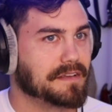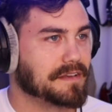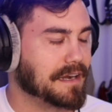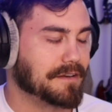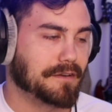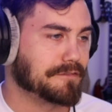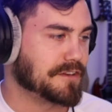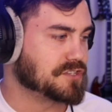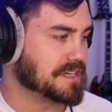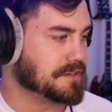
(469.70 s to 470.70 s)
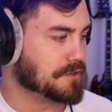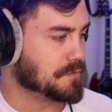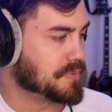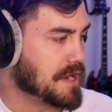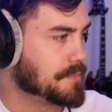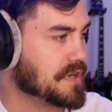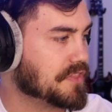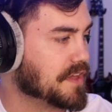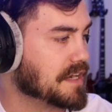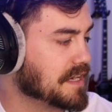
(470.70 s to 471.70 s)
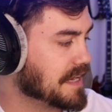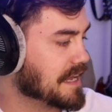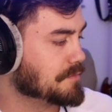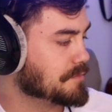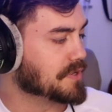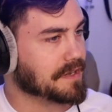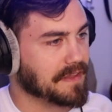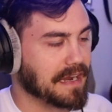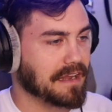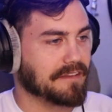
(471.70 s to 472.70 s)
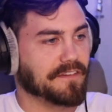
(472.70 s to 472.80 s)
I don't know if you're trying to do the property thing again, but like if